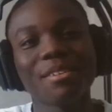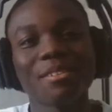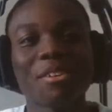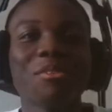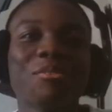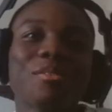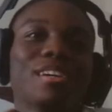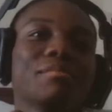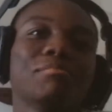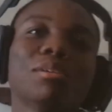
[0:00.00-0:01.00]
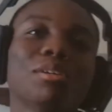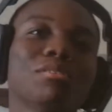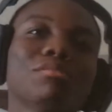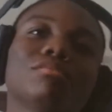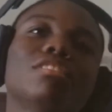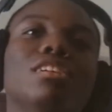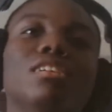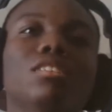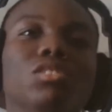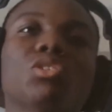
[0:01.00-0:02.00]
no way, bro.
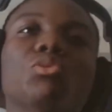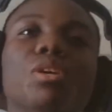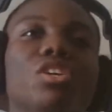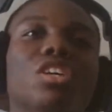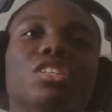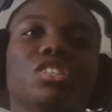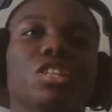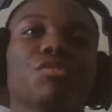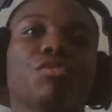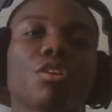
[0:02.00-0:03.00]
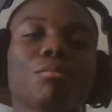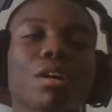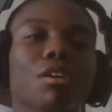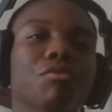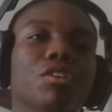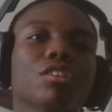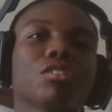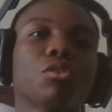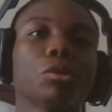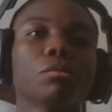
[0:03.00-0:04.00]
No way you get stiff-armed by a fucking
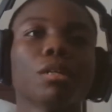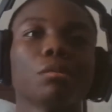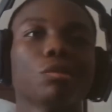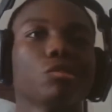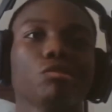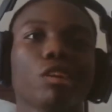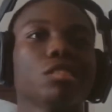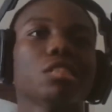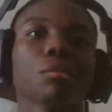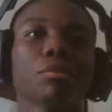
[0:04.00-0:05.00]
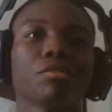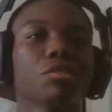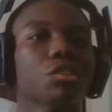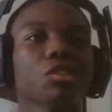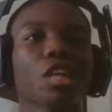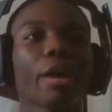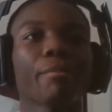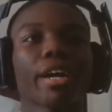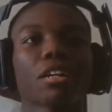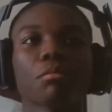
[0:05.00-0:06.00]
quarterback, bro. You gotta stop playing. You're a
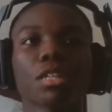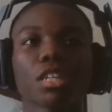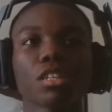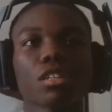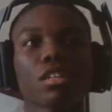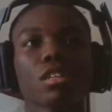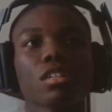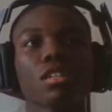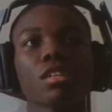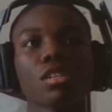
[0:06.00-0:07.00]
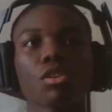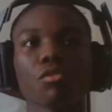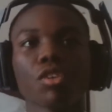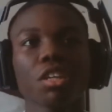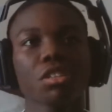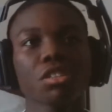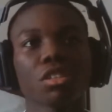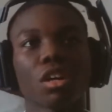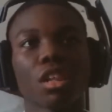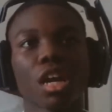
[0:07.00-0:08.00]
linebacker, my nigga. Yo, Vic is in
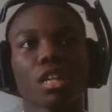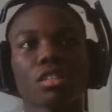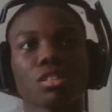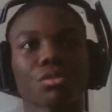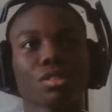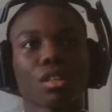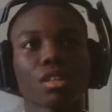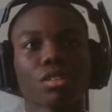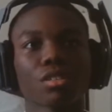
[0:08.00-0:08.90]
a lot of these. What the hell?